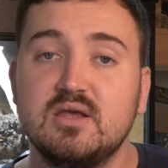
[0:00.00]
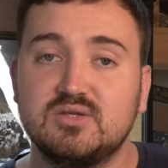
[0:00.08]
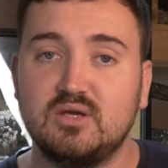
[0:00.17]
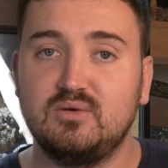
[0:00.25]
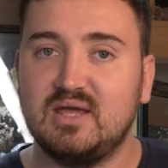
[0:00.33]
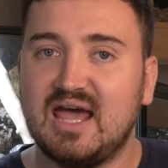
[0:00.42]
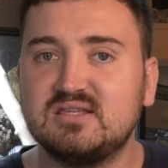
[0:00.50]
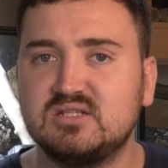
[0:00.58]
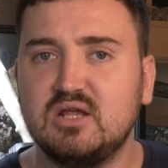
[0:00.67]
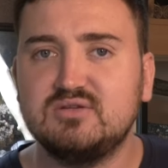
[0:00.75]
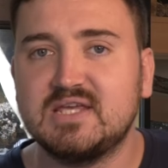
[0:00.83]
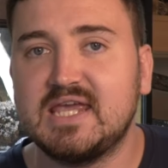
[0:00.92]
So it
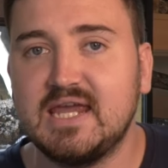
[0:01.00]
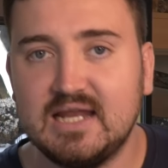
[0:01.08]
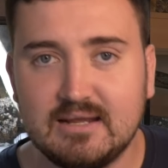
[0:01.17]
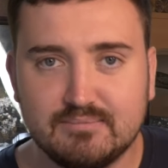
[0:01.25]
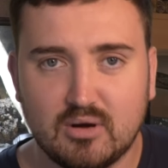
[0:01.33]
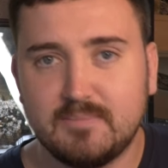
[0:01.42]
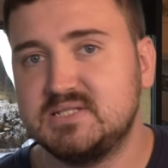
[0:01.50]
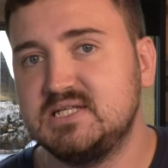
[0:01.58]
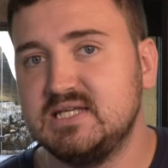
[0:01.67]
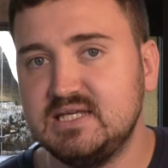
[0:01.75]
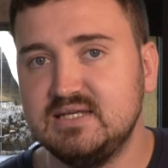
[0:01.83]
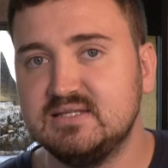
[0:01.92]
has loads of healing
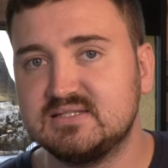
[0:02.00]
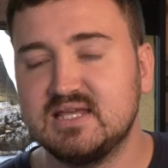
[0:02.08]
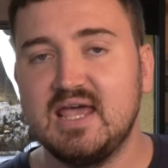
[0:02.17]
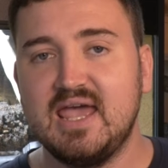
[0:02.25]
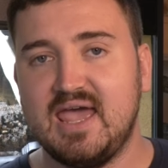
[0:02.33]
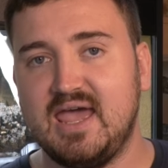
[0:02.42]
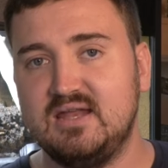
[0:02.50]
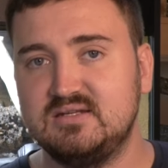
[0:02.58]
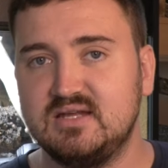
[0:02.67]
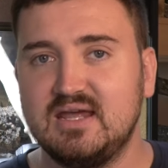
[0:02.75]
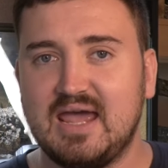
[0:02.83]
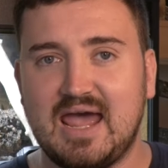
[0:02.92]
properties
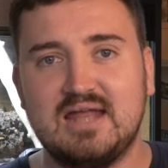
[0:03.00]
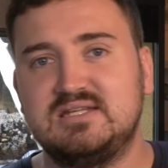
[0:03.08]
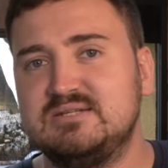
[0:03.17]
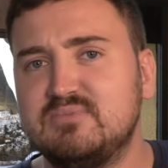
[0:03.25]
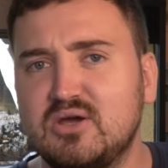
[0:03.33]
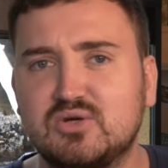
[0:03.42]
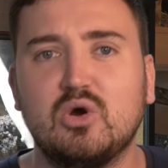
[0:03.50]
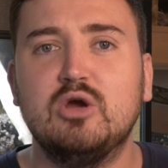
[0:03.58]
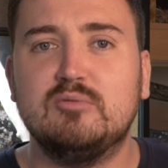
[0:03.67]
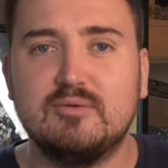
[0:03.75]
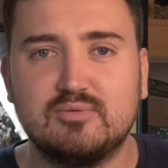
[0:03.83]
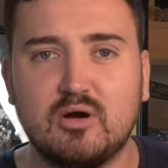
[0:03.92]
and
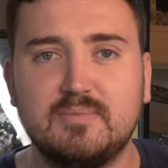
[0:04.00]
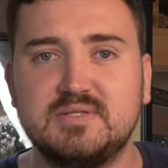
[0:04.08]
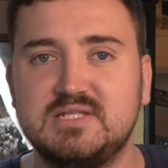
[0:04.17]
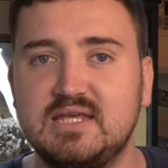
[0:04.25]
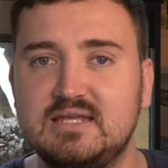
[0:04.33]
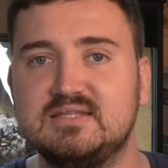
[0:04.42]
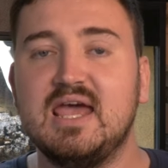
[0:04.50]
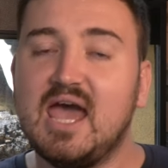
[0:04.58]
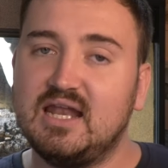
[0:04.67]
antimicrobial properties,